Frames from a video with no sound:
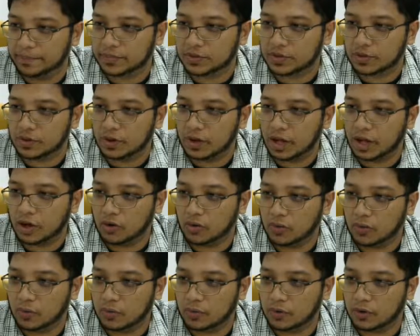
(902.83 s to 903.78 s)
So
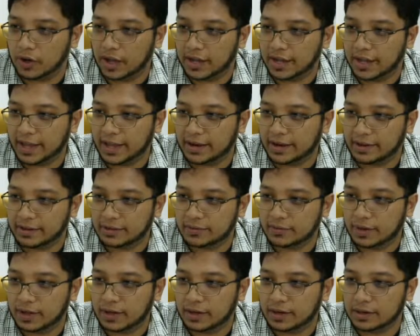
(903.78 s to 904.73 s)
how do I get this
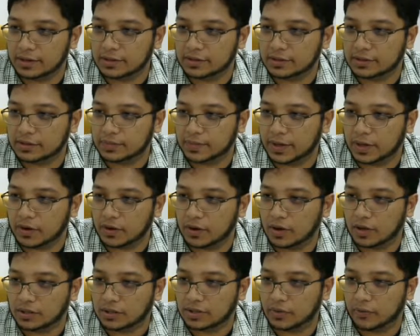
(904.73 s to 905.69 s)
one? This is
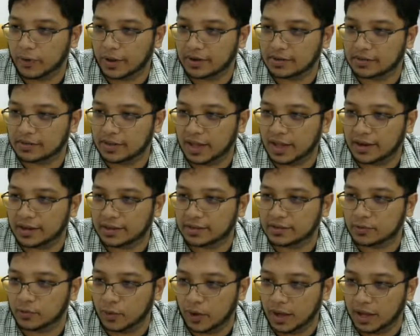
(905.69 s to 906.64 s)
because when z
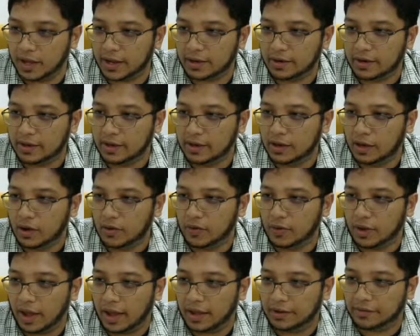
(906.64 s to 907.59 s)
is 1,
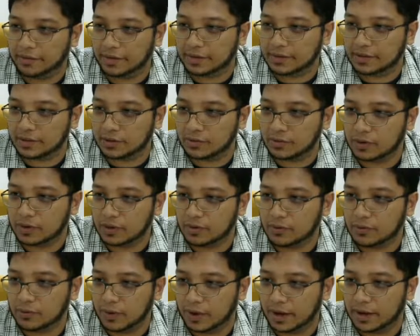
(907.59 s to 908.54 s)
f is
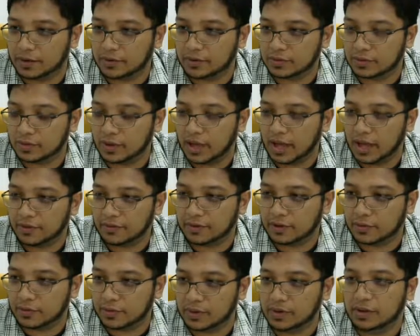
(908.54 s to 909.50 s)
equal 1. So f
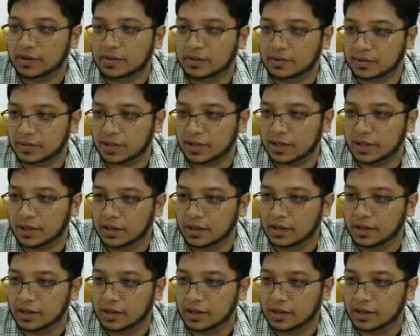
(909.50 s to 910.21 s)
equal z.